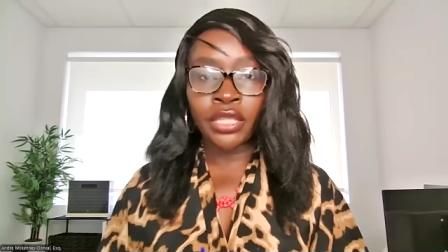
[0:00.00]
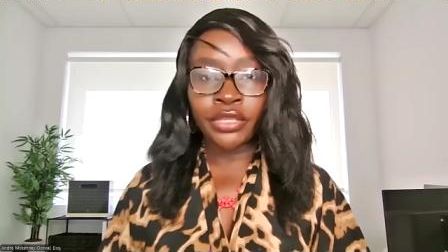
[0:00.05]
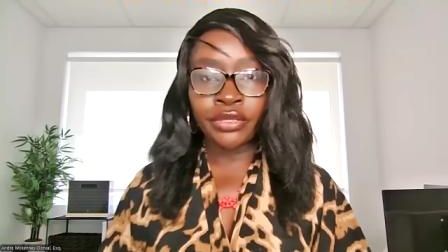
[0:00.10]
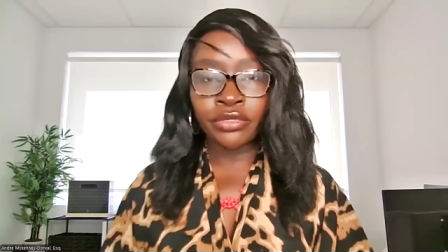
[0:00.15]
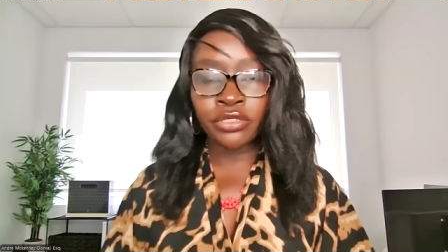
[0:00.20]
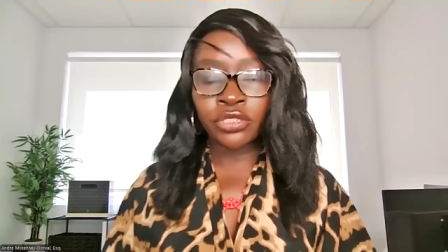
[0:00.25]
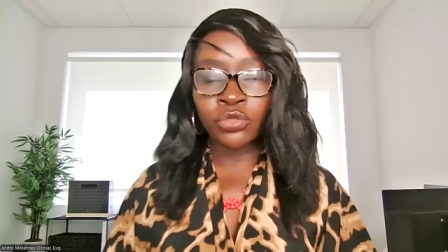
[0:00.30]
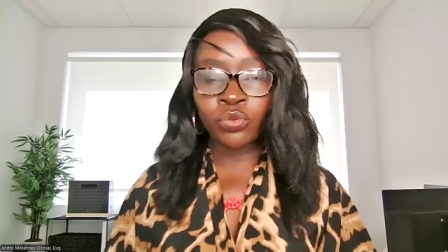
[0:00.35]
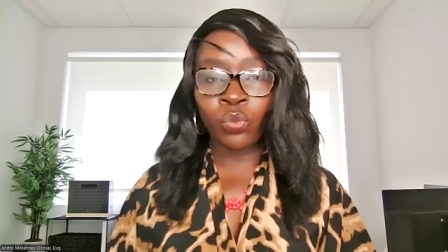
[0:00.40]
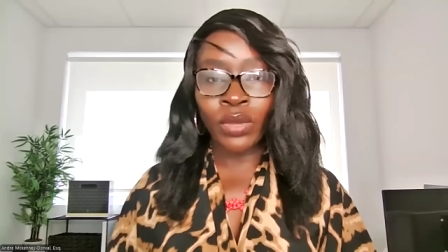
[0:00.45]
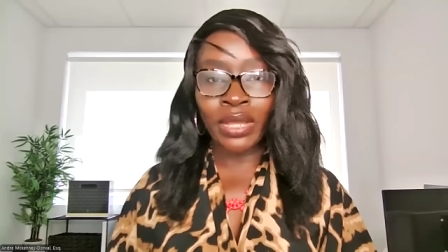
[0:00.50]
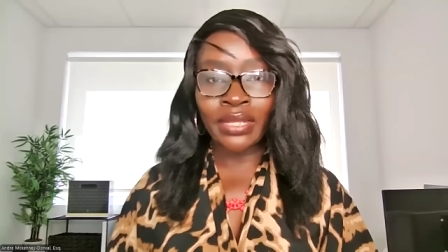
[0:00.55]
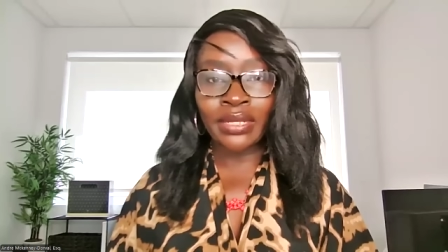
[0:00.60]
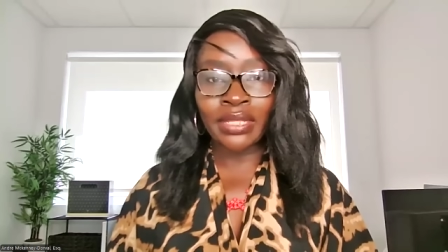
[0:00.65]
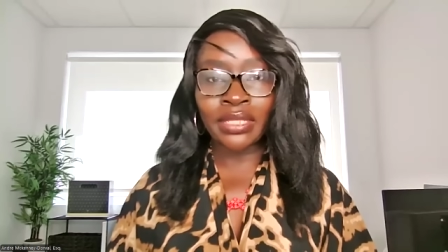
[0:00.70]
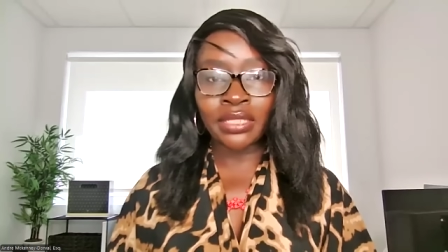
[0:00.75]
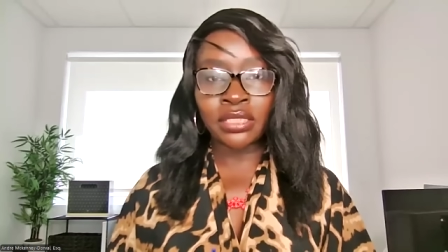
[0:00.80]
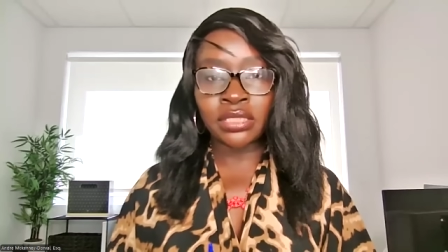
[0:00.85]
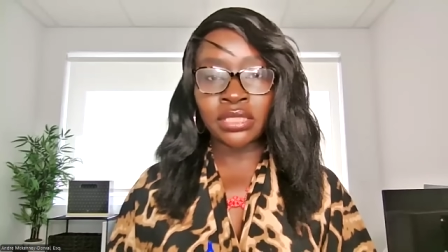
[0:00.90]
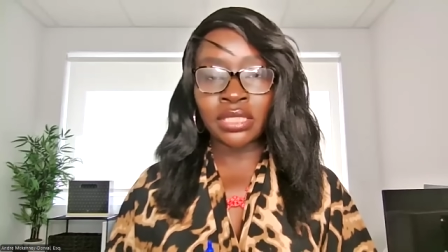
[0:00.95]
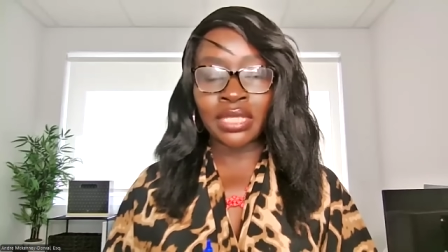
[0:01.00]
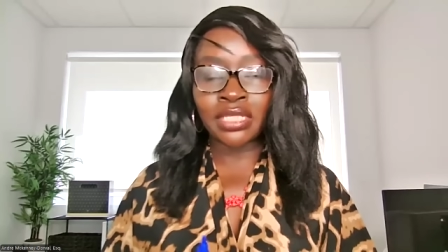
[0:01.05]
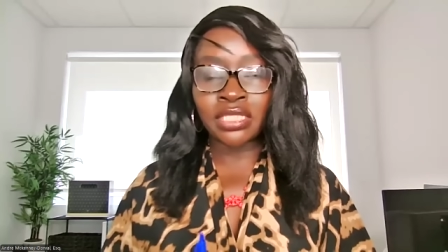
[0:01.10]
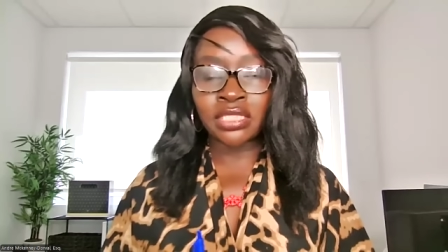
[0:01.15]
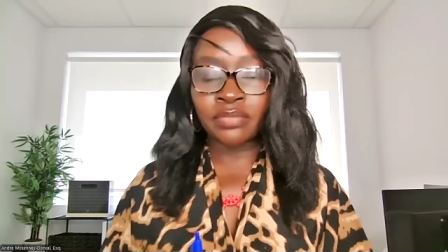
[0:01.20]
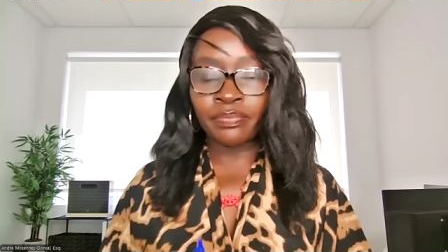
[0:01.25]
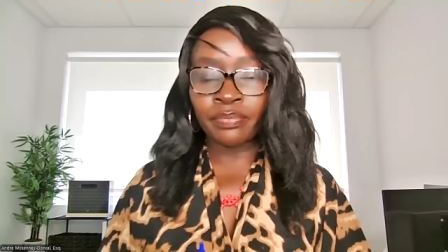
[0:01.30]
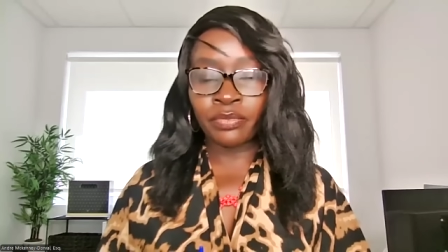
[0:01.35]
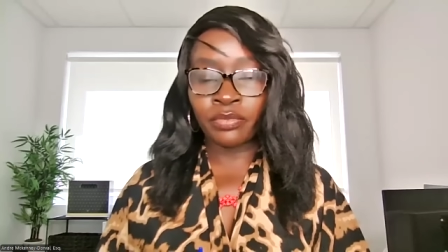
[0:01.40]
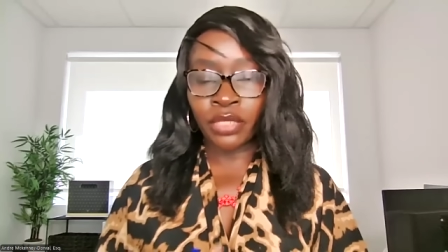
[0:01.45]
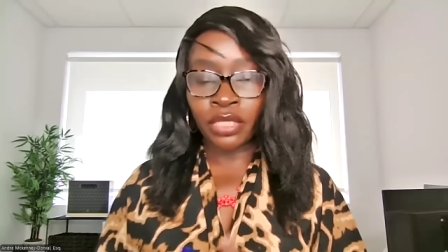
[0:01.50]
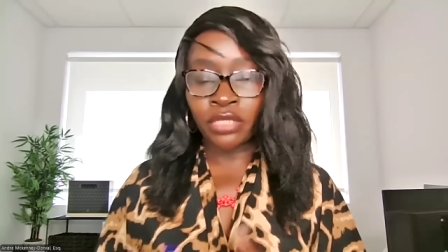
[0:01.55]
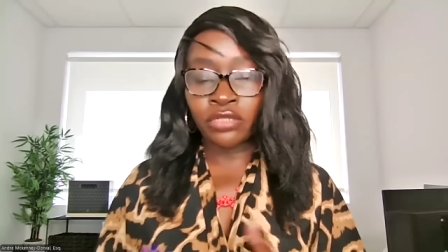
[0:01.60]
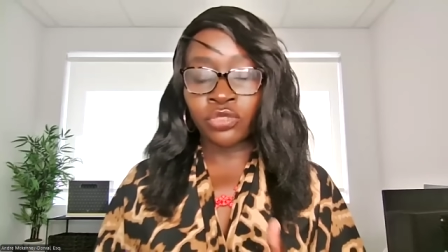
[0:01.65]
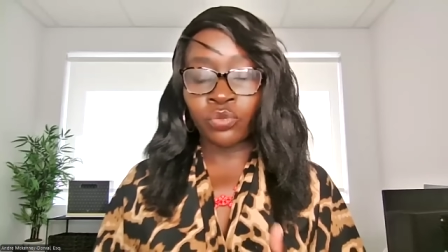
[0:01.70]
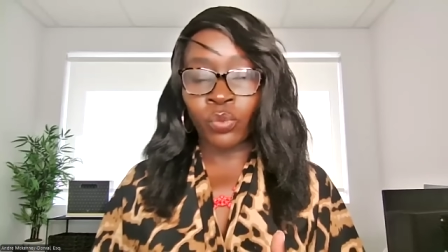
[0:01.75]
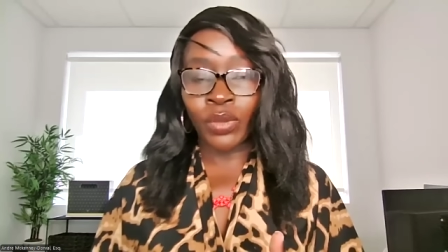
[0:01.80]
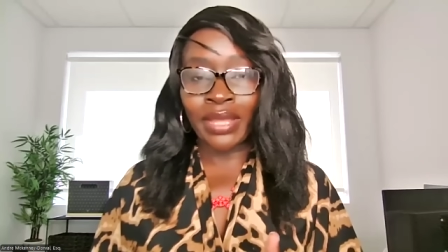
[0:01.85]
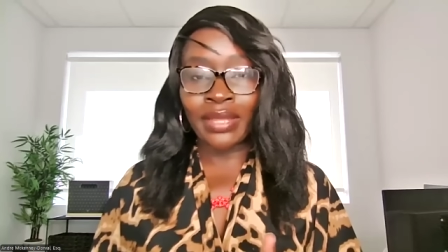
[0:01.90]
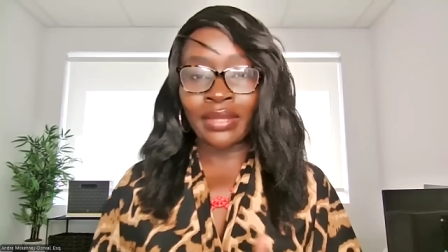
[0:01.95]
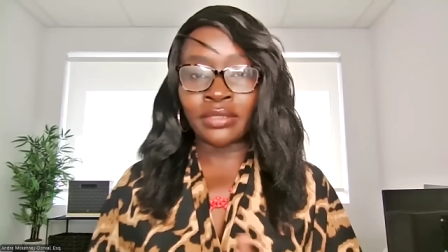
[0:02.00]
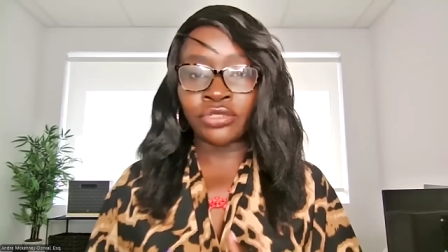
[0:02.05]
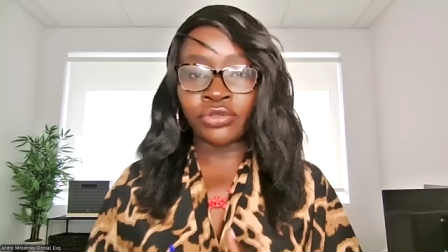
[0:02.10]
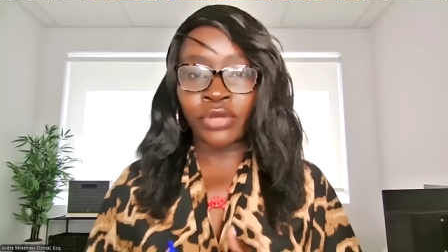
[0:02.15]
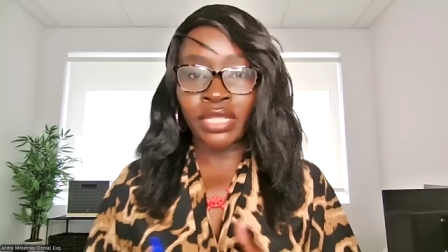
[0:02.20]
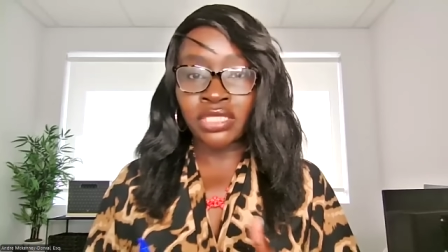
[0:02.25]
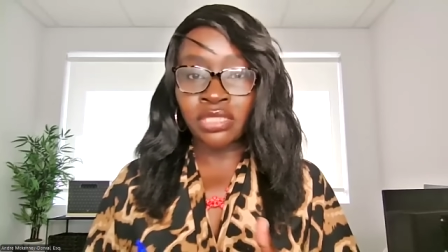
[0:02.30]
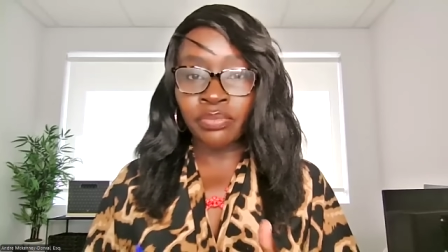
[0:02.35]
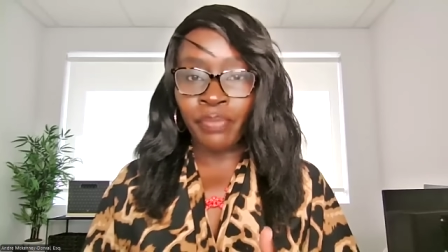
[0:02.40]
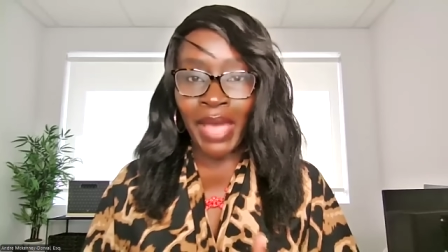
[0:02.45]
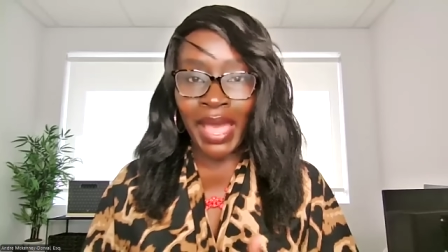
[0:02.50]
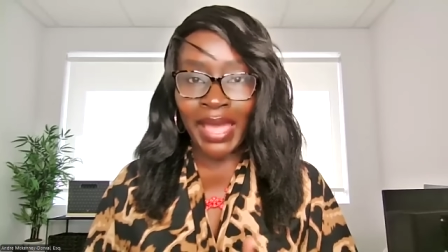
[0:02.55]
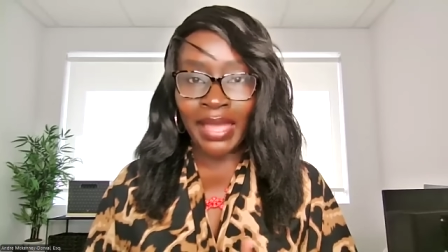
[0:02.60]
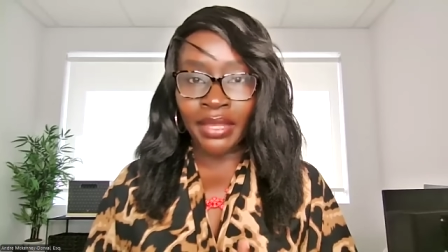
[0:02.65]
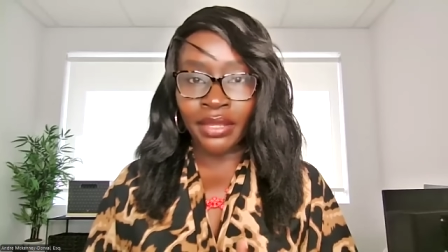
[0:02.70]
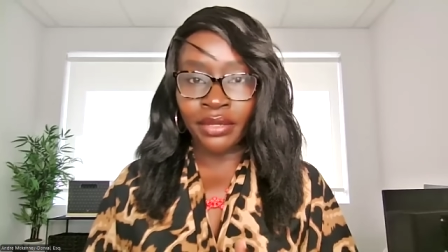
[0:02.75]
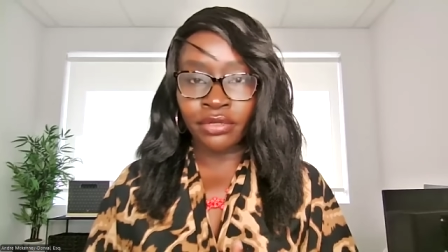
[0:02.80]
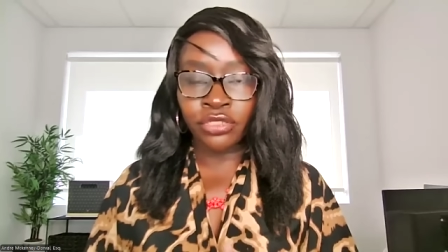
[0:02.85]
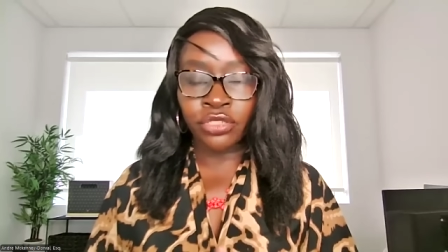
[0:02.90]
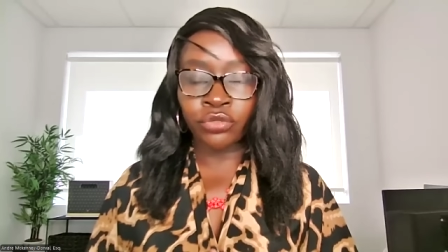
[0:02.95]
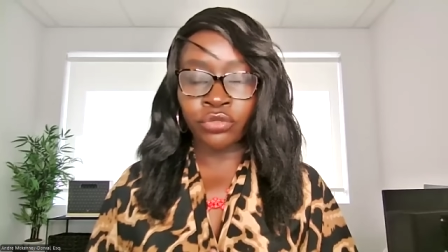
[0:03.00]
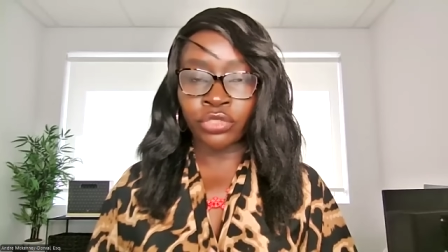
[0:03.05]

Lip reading: here's what transpires